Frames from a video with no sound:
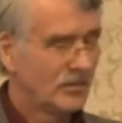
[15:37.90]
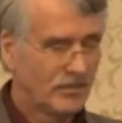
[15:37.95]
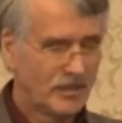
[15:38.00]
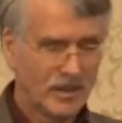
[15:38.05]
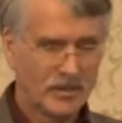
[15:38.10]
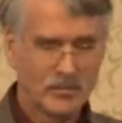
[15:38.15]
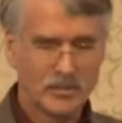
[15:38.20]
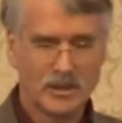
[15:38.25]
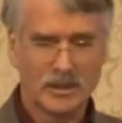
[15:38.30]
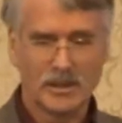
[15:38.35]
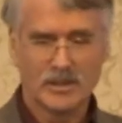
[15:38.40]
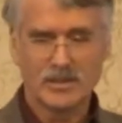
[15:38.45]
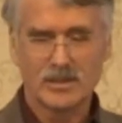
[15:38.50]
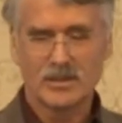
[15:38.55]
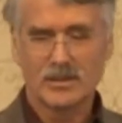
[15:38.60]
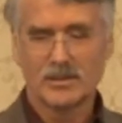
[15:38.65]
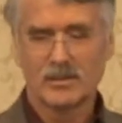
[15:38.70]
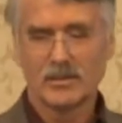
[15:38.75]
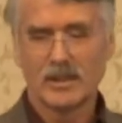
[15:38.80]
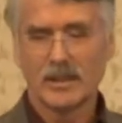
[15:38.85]
Five
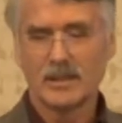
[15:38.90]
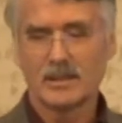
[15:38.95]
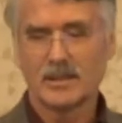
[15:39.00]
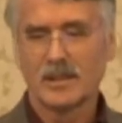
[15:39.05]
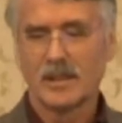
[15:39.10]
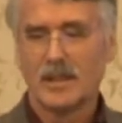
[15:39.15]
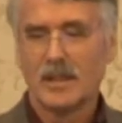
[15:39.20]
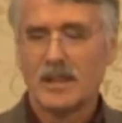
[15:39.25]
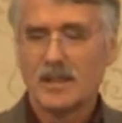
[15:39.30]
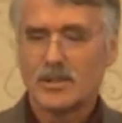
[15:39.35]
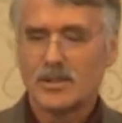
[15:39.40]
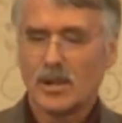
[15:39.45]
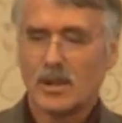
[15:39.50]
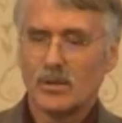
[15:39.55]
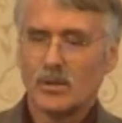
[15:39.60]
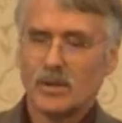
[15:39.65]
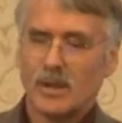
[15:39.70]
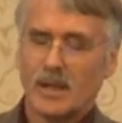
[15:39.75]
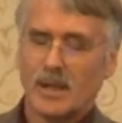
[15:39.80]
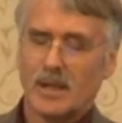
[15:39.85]
minutes. All right.
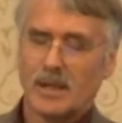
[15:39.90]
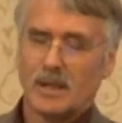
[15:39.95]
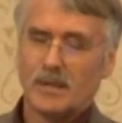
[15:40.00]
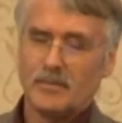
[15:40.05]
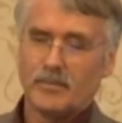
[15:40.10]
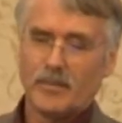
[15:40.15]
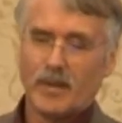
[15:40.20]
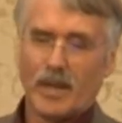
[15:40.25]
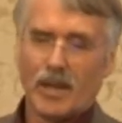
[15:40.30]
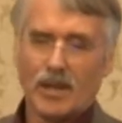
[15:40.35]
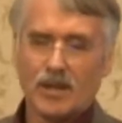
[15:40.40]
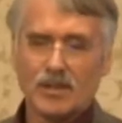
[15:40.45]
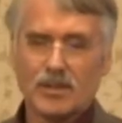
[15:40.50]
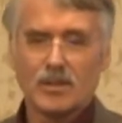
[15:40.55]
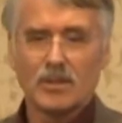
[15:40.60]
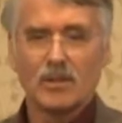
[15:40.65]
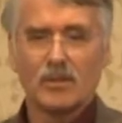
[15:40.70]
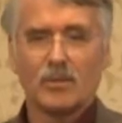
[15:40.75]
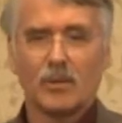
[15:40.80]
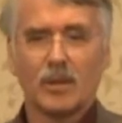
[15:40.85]
So uh,
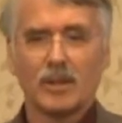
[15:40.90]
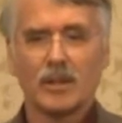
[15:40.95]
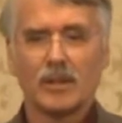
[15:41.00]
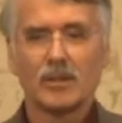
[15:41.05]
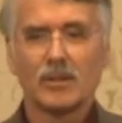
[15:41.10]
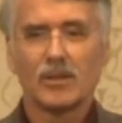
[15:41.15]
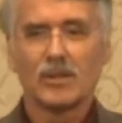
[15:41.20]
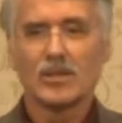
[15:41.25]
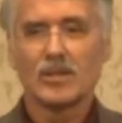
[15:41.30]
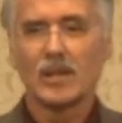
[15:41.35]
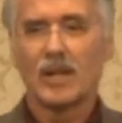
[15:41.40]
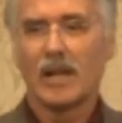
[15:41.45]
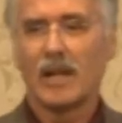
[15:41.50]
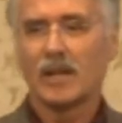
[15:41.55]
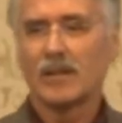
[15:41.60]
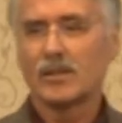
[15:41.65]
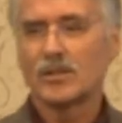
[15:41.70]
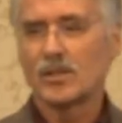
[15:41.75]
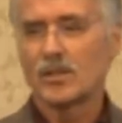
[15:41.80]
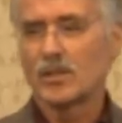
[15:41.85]
here's what it looks
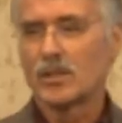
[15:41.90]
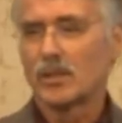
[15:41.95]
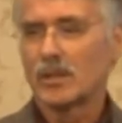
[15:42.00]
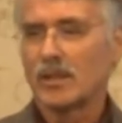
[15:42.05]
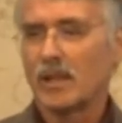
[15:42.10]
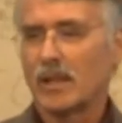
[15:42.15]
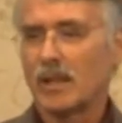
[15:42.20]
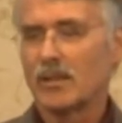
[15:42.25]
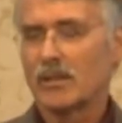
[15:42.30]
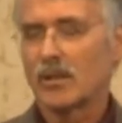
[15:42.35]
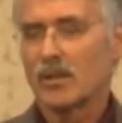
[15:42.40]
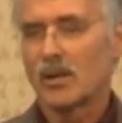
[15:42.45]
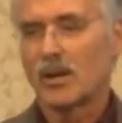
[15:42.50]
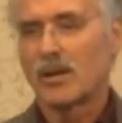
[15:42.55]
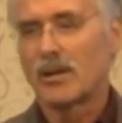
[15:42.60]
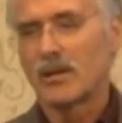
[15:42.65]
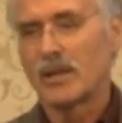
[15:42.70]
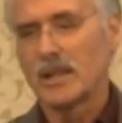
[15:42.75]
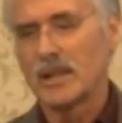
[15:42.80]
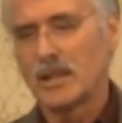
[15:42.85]
like just looking at the
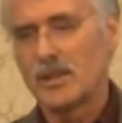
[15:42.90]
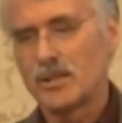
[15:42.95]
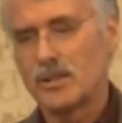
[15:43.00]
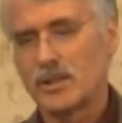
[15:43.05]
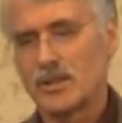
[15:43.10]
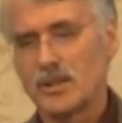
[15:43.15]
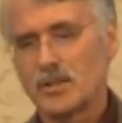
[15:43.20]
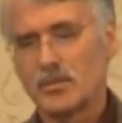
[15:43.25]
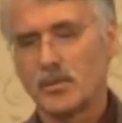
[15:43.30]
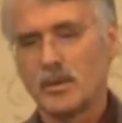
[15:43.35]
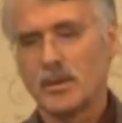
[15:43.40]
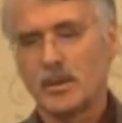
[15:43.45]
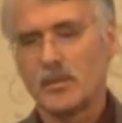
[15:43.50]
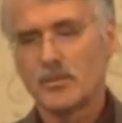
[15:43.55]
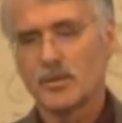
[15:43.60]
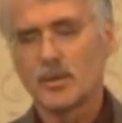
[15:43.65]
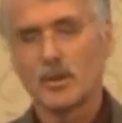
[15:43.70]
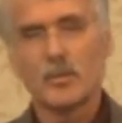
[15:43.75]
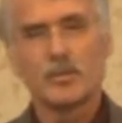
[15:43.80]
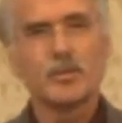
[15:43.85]
correlations with the
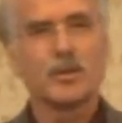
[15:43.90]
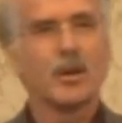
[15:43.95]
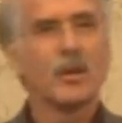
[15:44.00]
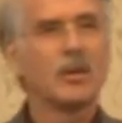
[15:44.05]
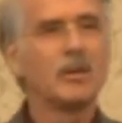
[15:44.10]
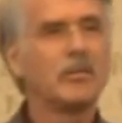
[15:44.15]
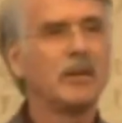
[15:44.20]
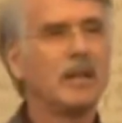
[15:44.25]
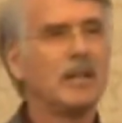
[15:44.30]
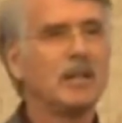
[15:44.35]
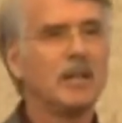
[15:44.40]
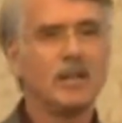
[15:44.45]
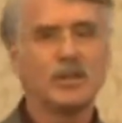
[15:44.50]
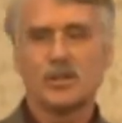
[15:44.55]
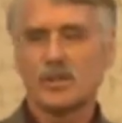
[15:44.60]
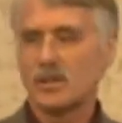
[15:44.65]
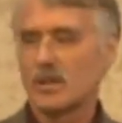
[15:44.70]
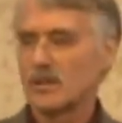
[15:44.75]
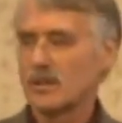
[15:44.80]
absorbed solar radiation